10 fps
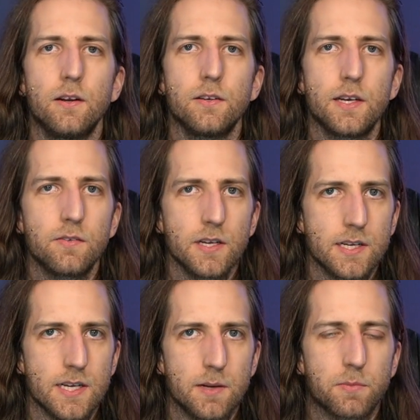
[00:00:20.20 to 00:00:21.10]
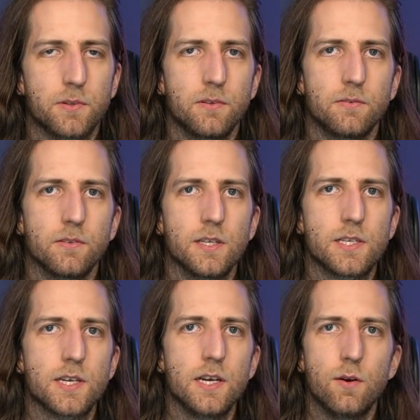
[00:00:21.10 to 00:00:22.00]
To give an example,
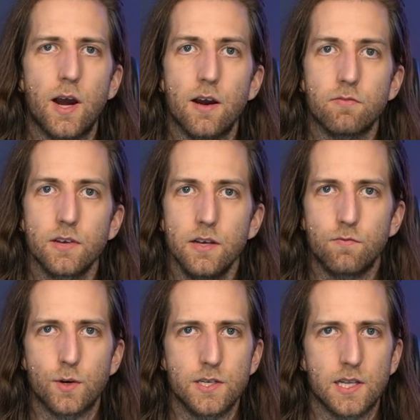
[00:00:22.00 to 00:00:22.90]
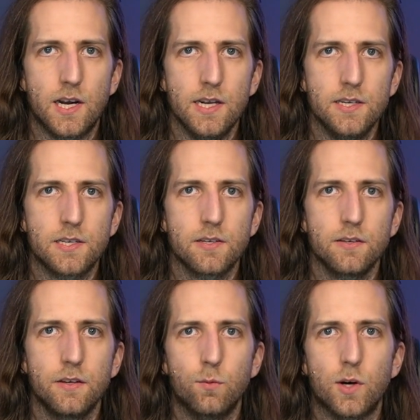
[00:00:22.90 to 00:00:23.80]
let's say you have invoice lines.
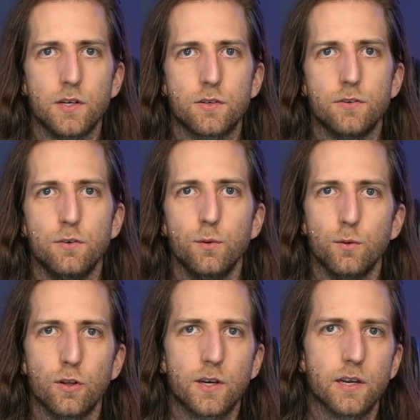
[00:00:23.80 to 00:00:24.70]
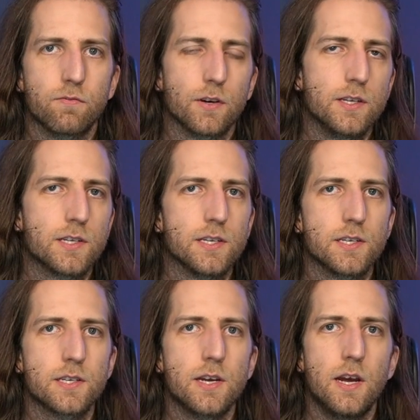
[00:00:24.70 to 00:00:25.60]
You want to look at, for
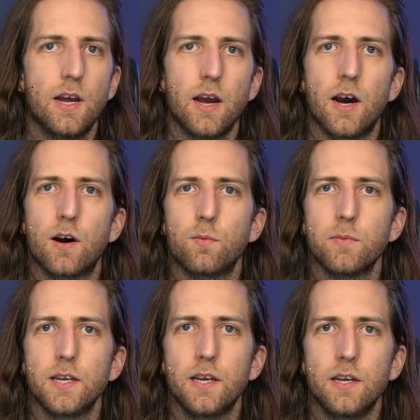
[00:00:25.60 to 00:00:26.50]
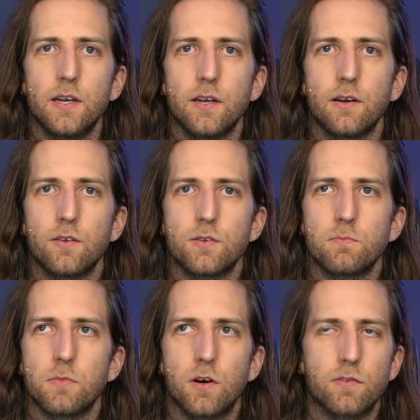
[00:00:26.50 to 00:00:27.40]
instance, how many
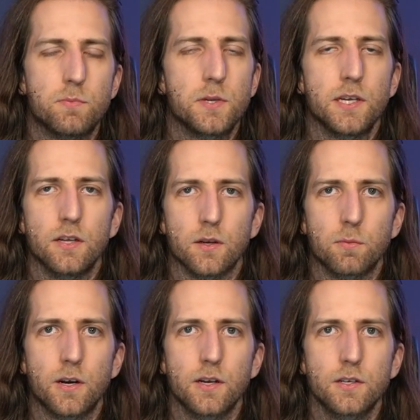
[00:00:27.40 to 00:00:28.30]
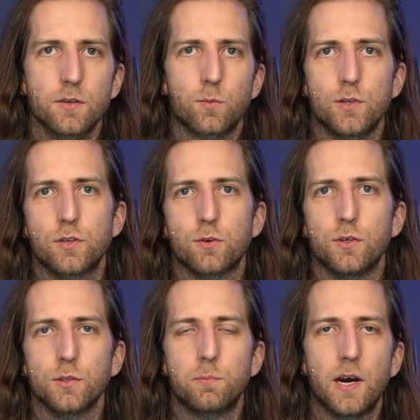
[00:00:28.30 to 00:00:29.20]
of a particular product was
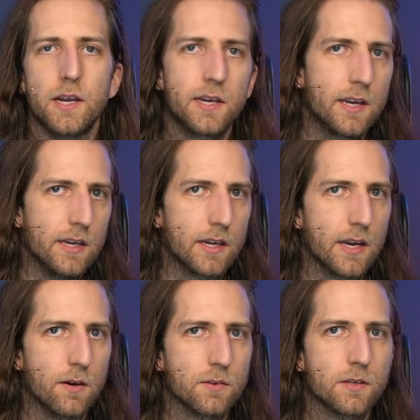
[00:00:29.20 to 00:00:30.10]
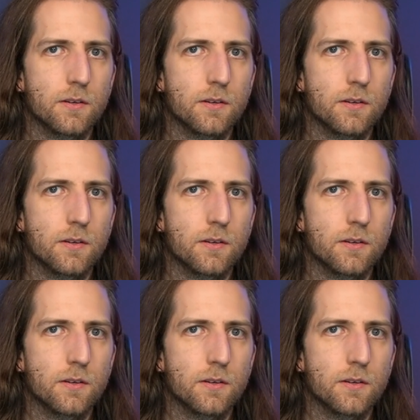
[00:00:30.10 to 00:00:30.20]
sold by key account.